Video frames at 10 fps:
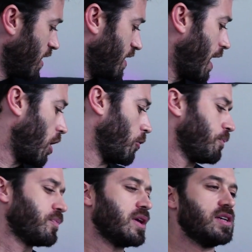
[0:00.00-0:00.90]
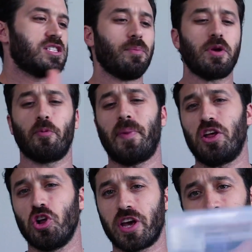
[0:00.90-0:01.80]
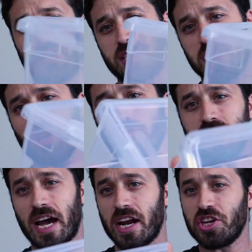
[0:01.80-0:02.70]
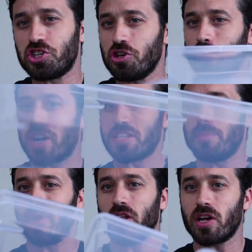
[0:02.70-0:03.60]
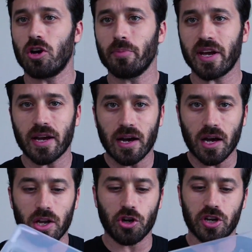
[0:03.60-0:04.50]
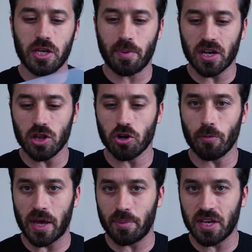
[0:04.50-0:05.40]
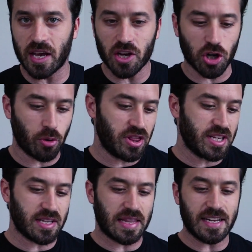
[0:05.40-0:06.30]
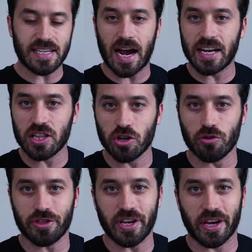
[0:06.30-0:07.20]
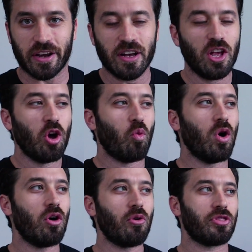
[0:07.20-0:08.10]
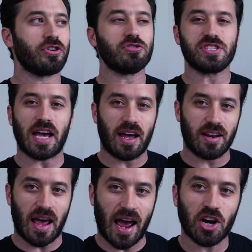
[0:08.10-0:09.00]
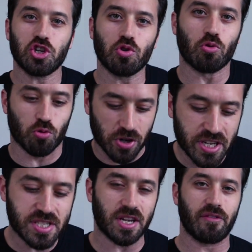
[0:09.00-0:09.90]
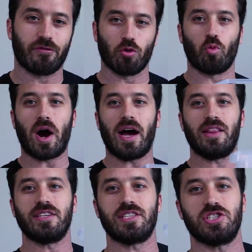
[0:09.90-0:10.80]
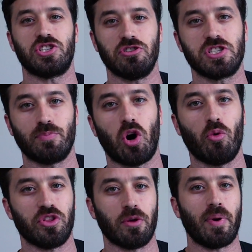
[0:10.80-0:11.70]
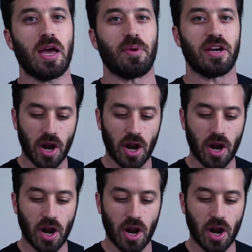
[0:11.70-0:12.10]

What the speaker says: Now, some people may look at this little tiny shoebox and be like, oh my God, you're keeping a little baby gecko in that tiny little thing. Well, there's an actual reason for why this is so small with the baby.